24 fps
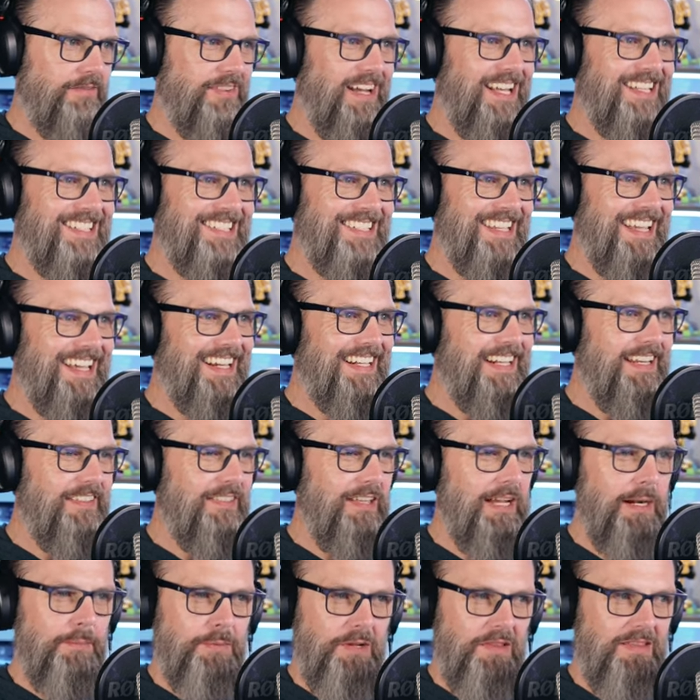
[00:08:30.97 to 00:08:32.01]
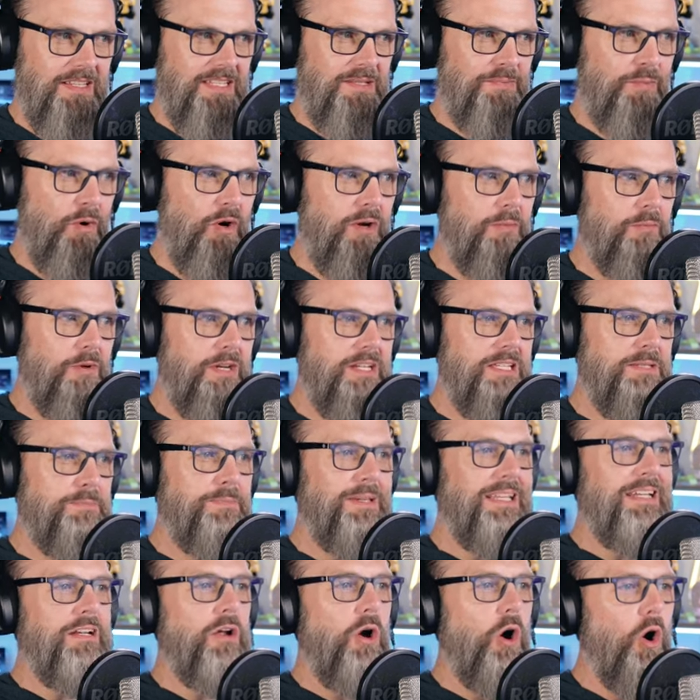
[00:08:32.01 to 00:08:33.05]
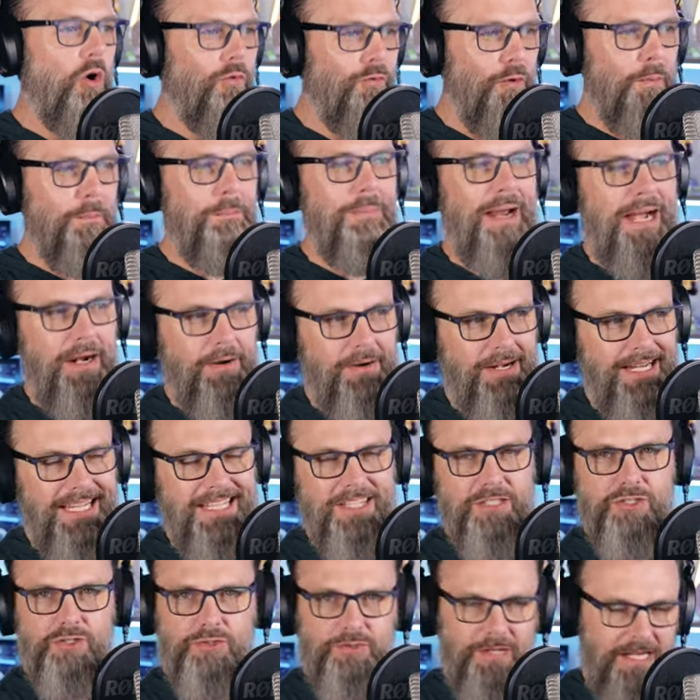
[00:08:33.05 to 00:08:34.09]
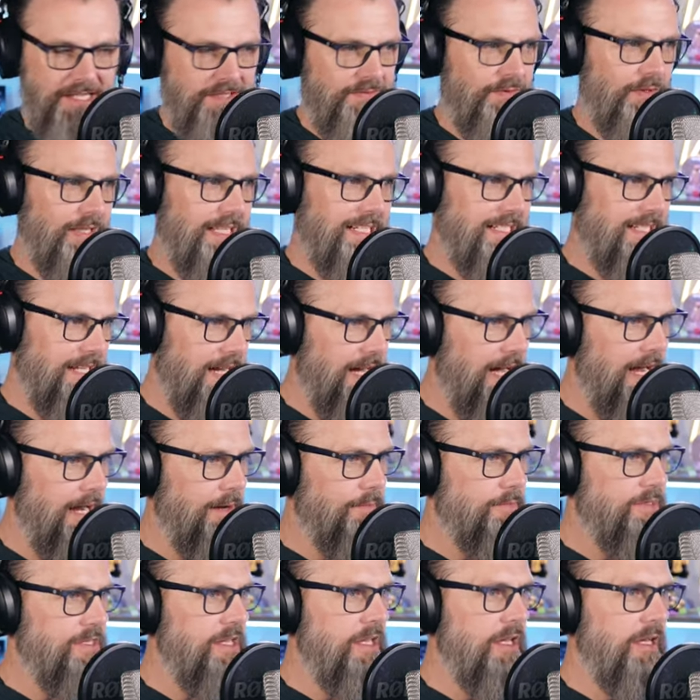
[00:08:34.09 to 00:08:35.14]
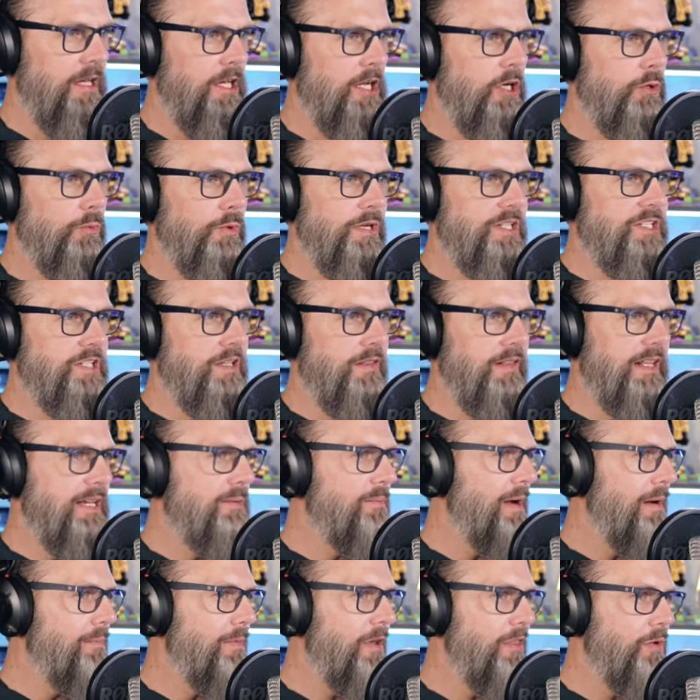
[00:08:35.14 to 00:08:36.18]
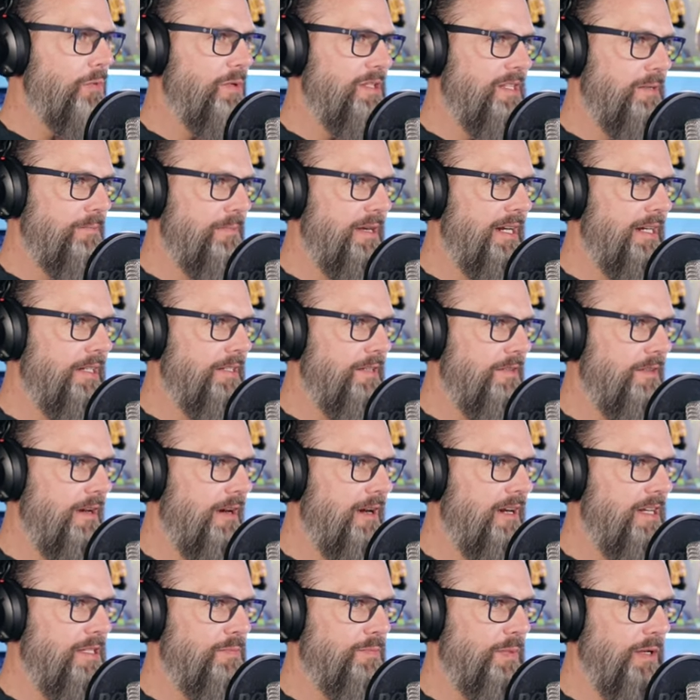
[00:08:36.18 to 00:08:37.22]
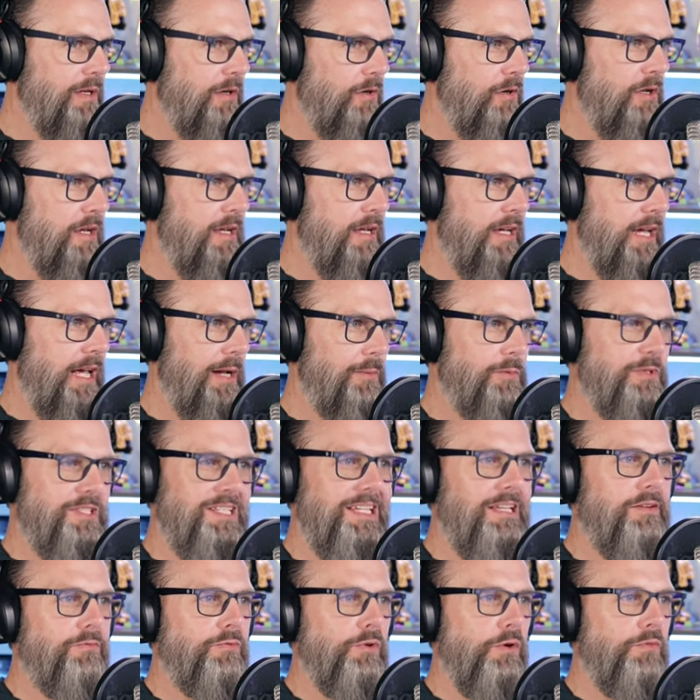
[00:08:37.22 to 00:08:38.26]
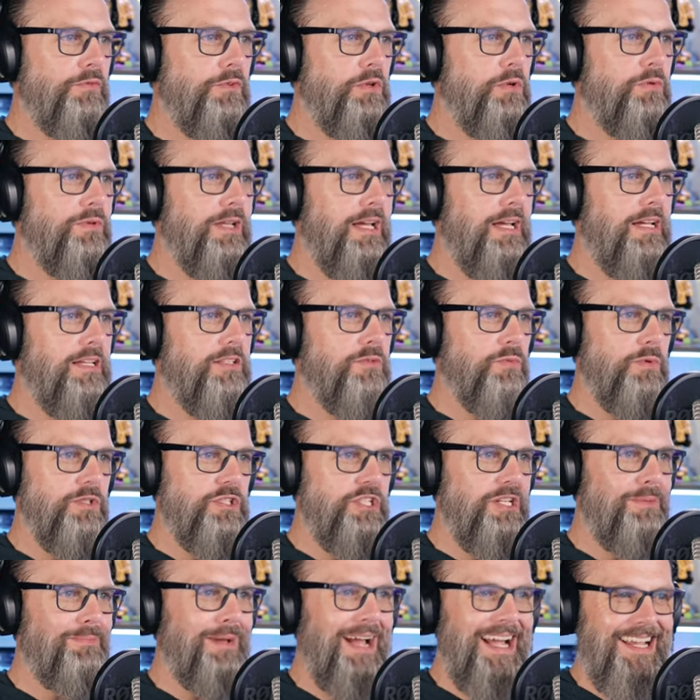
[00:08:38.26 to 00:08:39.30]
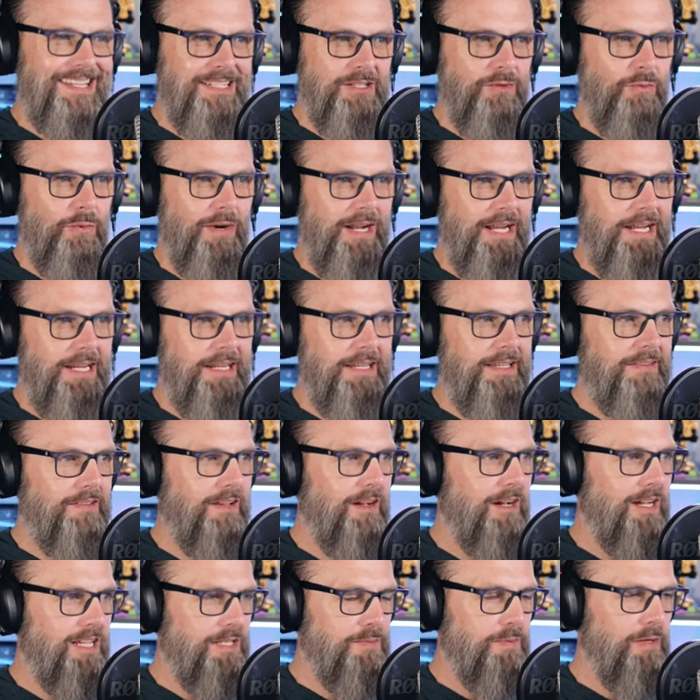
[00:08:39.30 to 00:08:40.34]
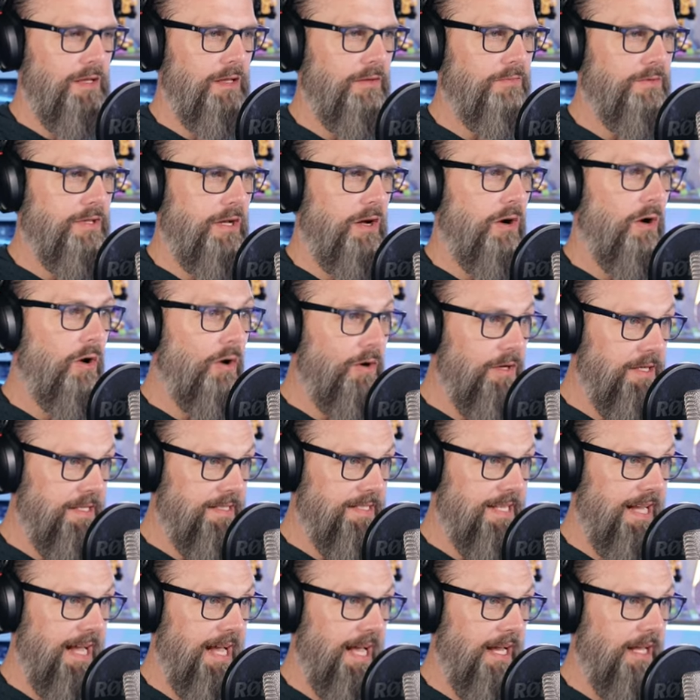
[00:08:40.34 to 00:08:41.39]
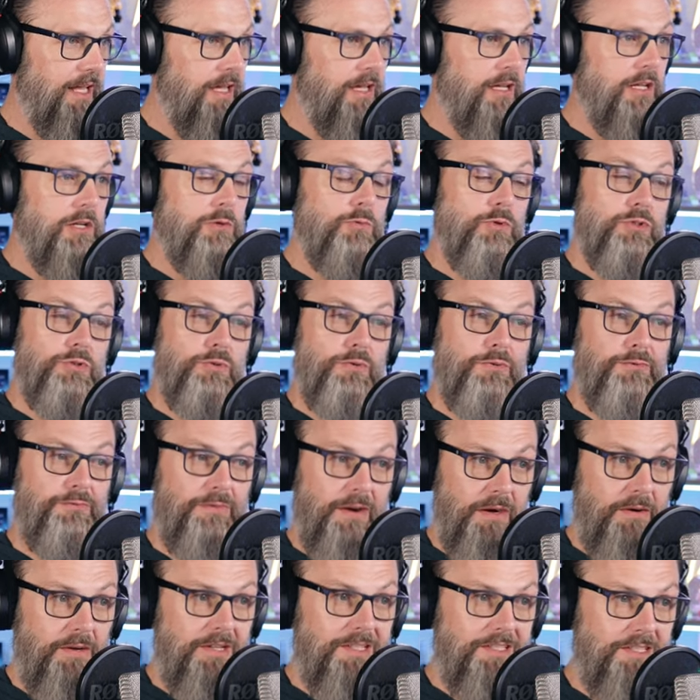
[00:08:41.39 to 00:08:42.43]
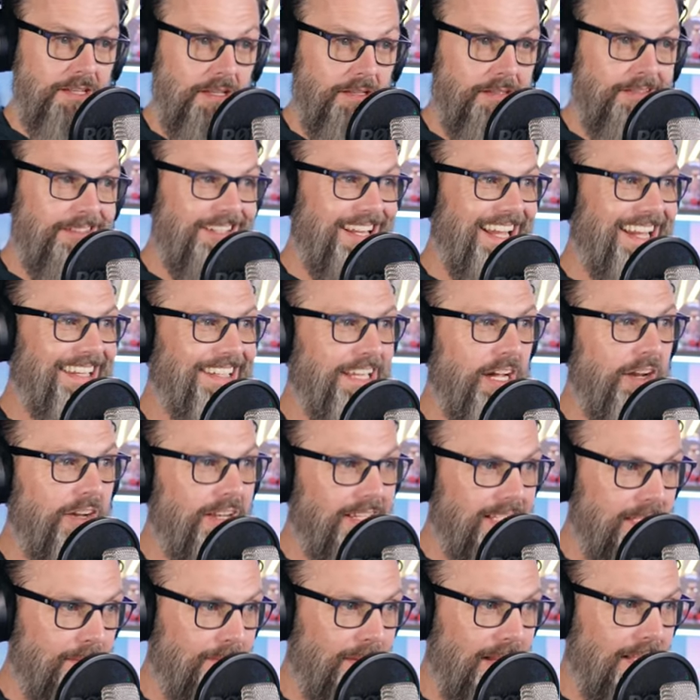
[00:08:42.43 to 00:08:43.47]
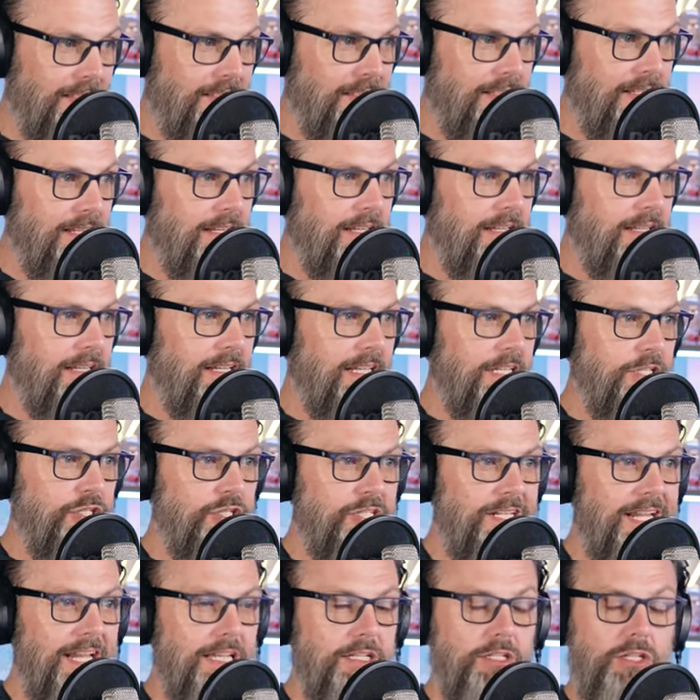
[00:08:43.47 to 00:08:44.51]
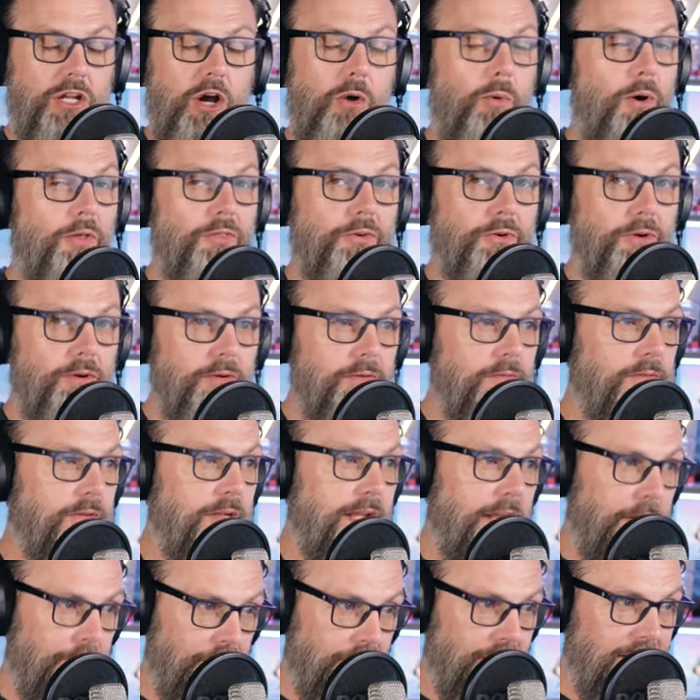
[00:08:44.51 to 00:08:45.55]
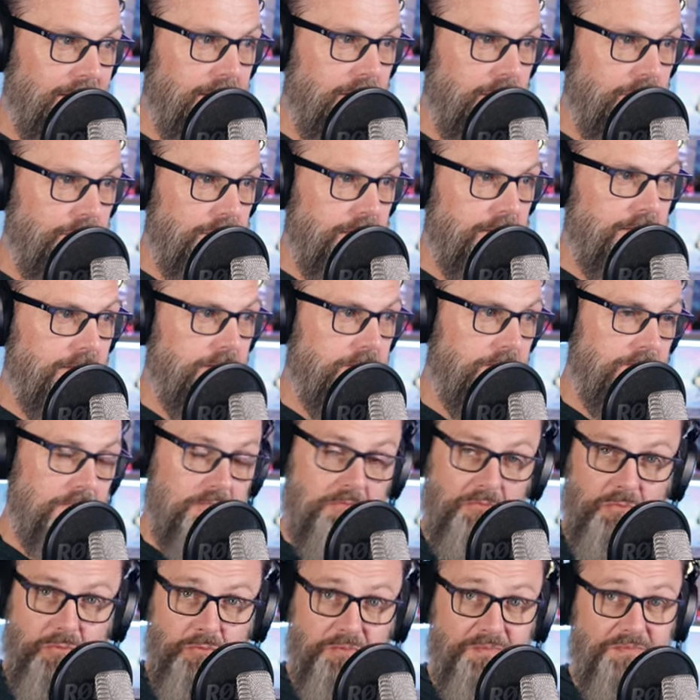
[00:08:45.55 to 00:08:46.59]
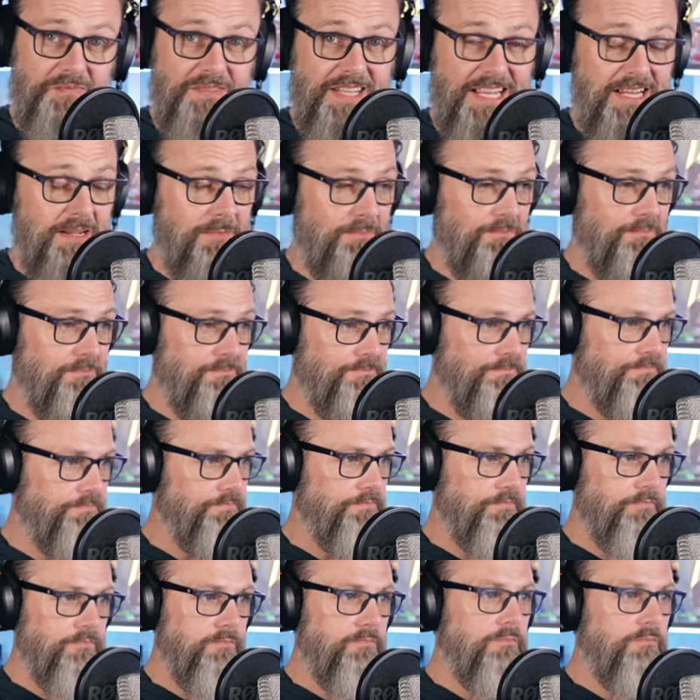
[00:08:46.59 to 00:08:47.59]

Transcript: I've not said anything up to this point, but has been overbearing and stressful at times. Recently, my mother was admitted to the hospital and was in for a few days when she passed away in the hospital of a heart attack, which was very sudden and unexpected, as she had no other health conditions. Damn.